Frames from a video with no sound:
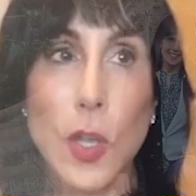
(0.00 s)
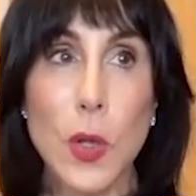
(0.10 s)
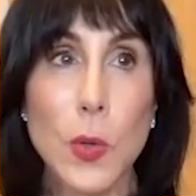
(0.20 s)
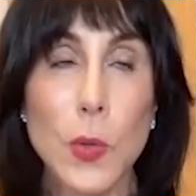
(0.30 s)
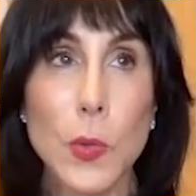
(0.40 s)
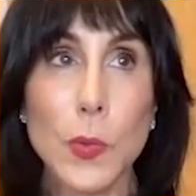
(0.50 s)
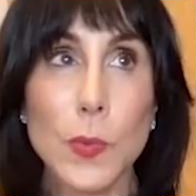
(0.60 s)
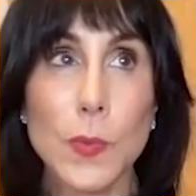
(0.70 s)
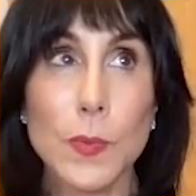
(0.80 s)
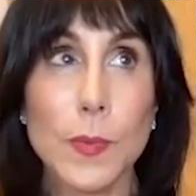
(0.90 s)

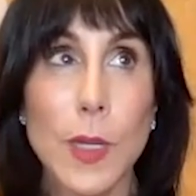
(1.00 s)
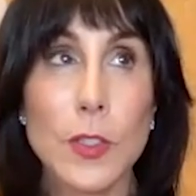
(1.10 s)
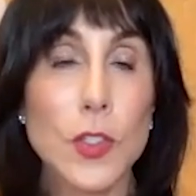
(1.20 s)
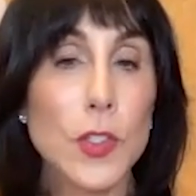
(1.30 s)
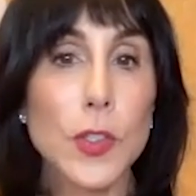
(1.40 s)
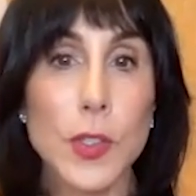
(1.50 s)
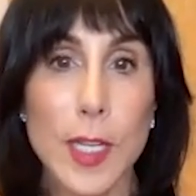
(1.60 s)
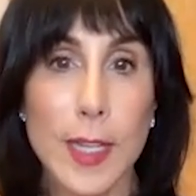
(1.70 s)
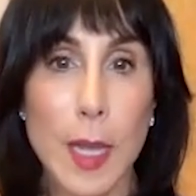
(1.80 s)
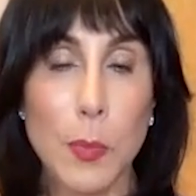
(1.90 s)
so
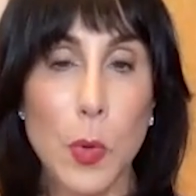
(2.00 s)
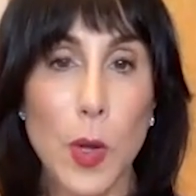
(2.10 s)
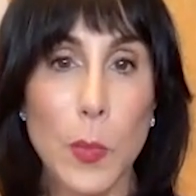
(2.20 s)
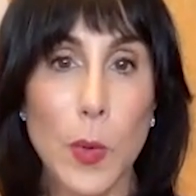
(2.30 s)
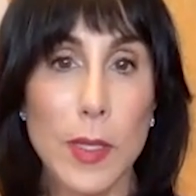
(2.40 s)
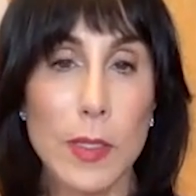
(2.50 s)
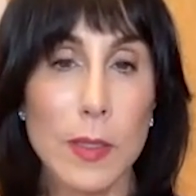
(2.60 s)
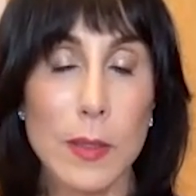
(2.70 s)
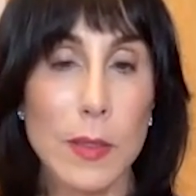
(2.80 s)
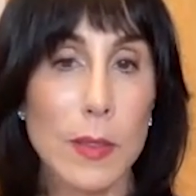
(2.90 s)
uncertain at that point
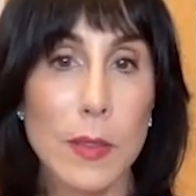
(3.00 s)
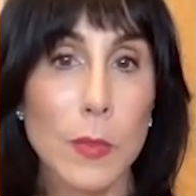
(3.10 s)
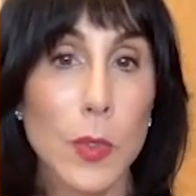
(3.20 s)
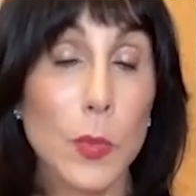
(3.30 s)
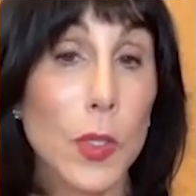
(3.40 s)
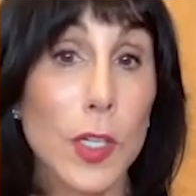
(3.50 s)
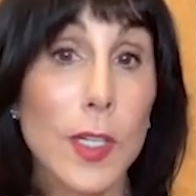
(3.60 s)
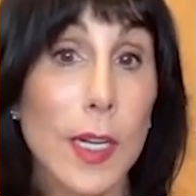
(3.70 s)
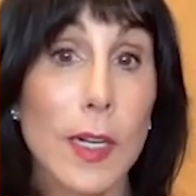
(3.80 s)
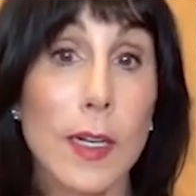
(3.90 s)
what would
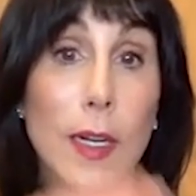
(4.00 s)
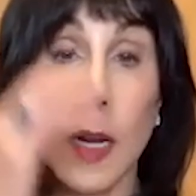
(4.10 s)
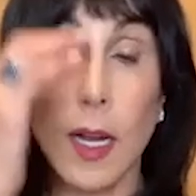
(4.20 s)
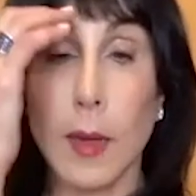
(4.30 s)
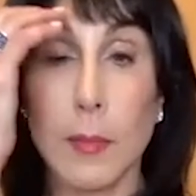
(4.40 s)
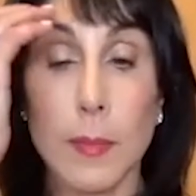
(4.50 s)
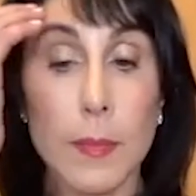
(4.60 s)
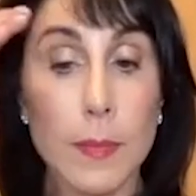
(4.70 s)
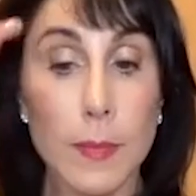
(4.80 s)
work. Um,